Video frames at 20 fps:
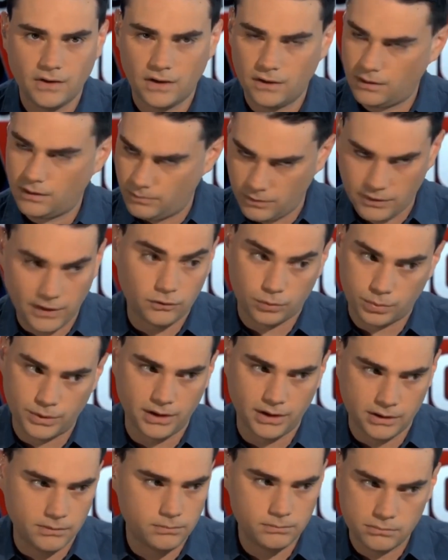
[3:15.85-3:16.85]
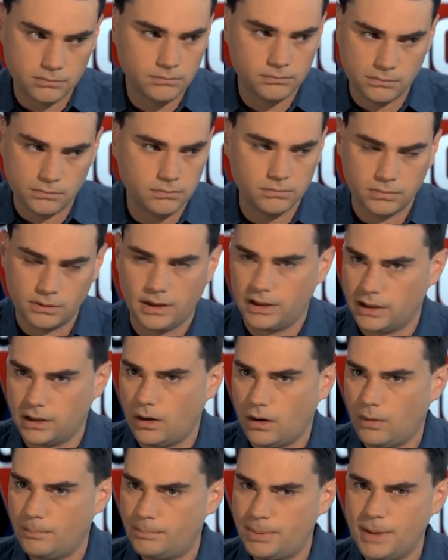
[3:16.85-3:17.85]
That's really,
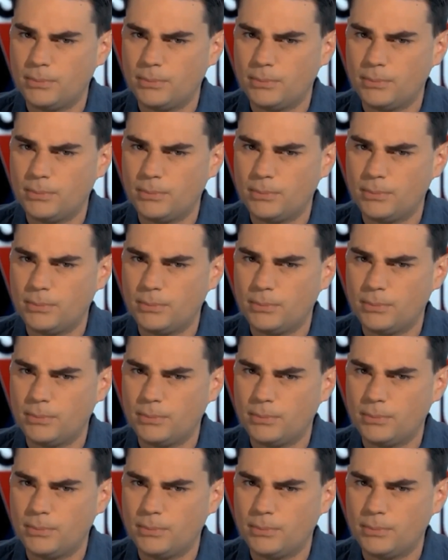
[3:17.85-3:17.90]
like,